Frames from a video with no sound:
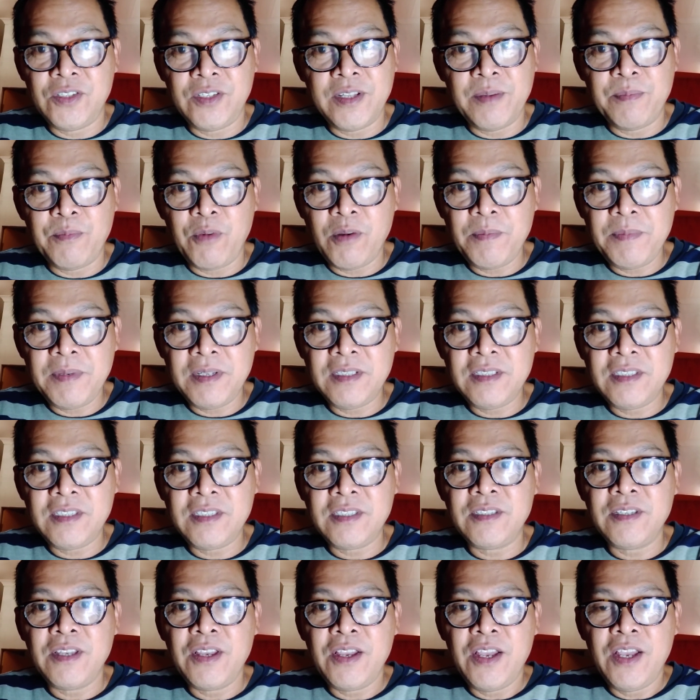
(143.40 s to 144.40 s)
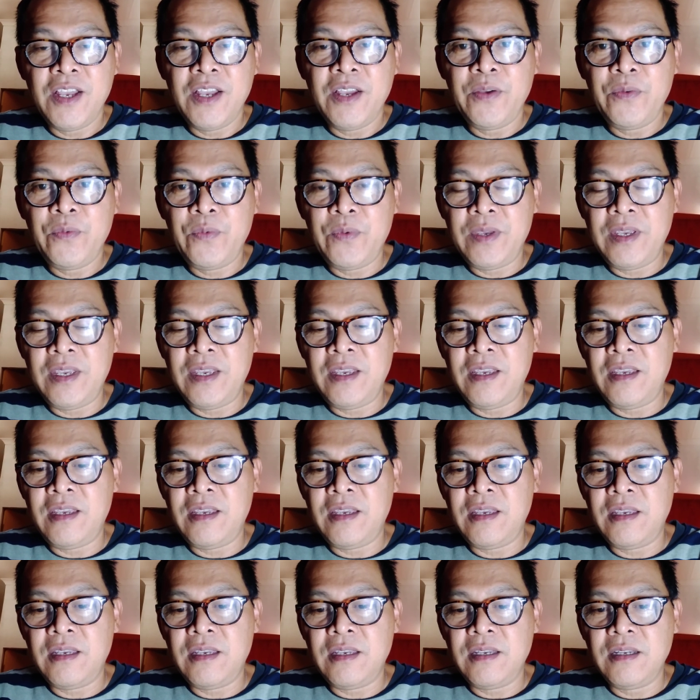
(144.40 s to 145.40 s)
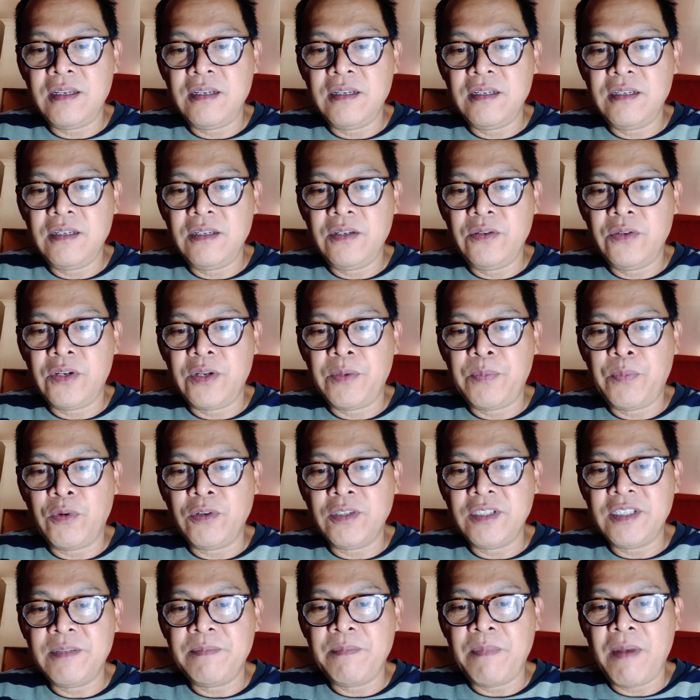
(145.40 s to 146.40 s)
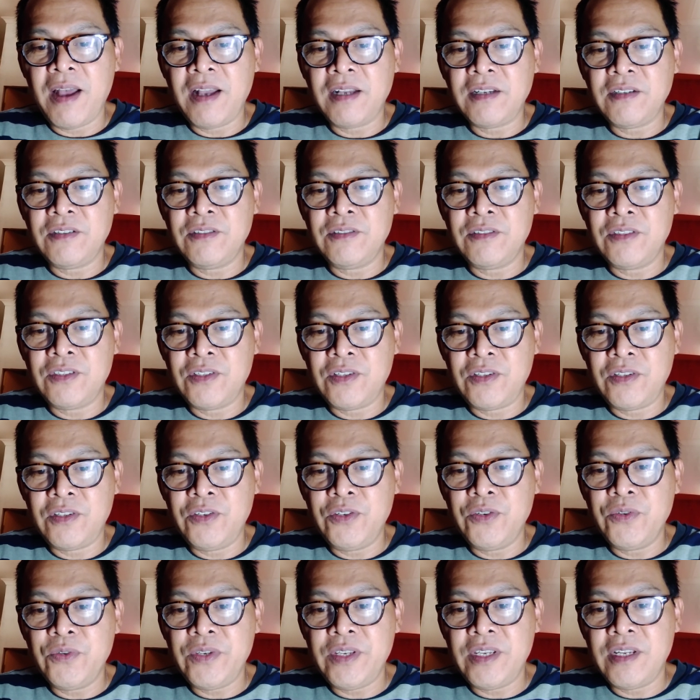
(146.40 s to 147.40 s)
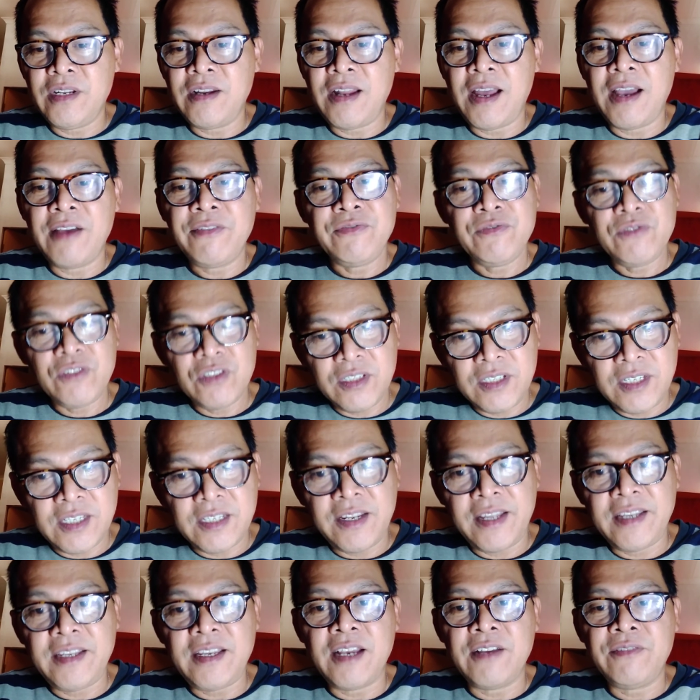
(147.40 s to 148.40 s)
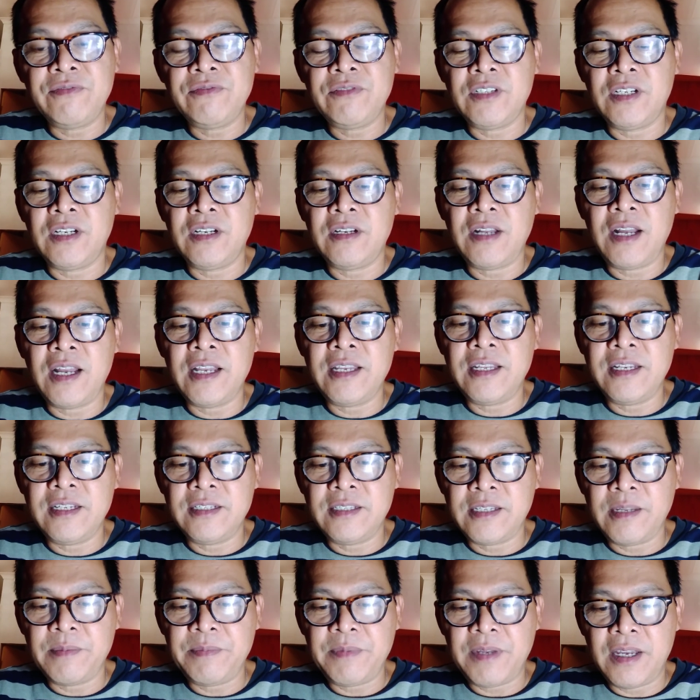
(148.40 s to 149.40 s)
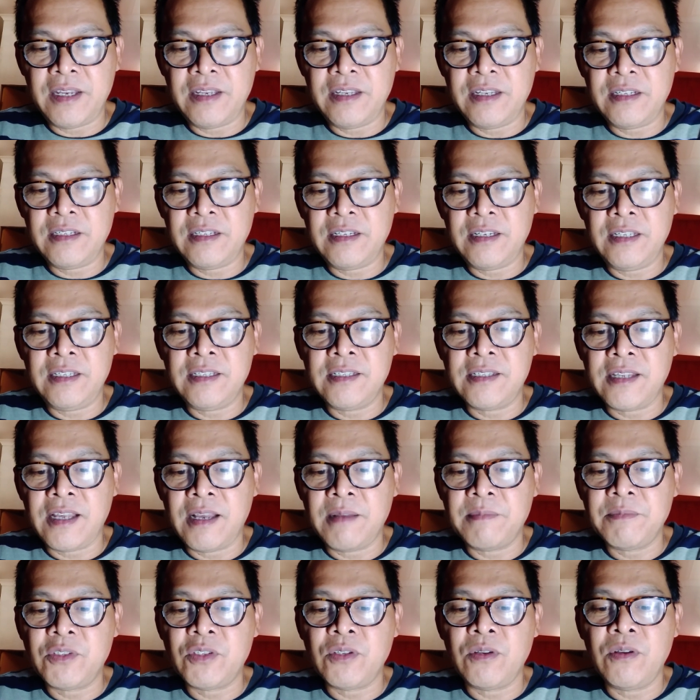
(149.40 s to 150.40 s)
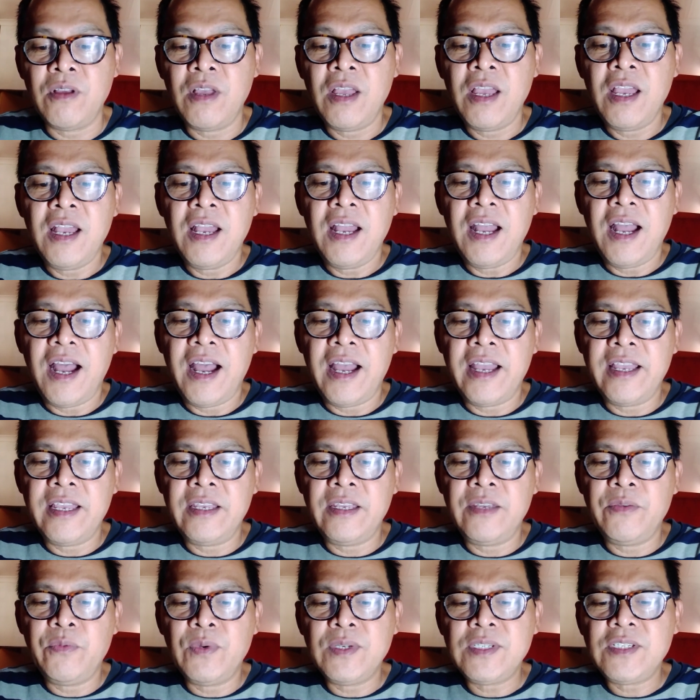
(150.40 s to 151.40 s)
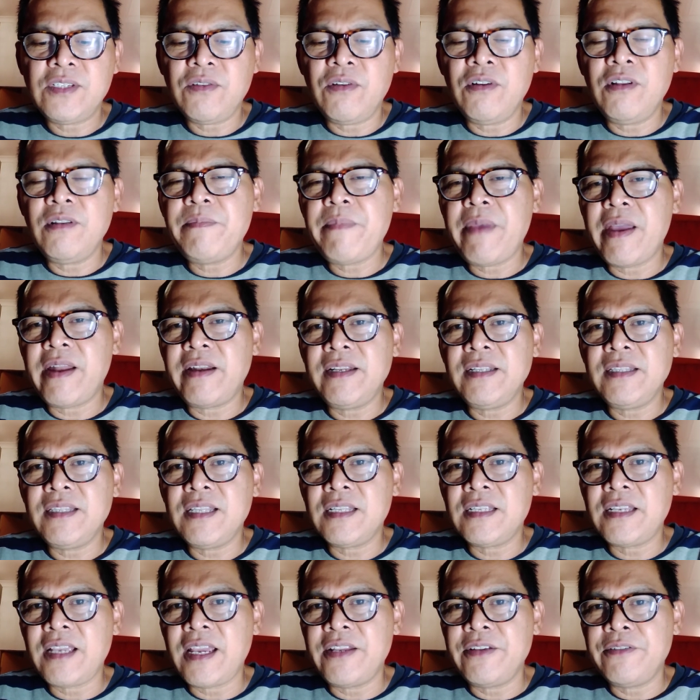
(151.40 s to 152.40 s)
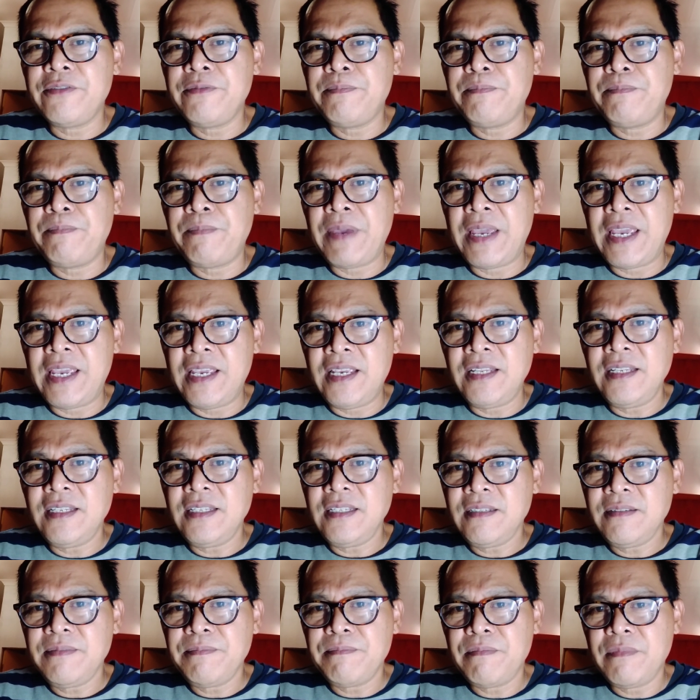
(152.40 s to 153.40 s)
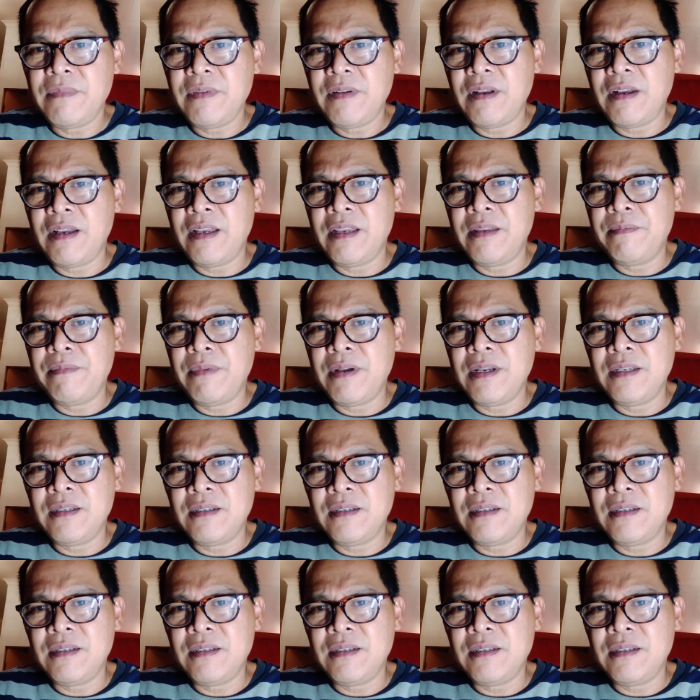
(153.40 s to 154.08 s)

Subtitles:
moment we reported back on New Year, after the day after, I had exams, so I was all bearing that kind of pain. I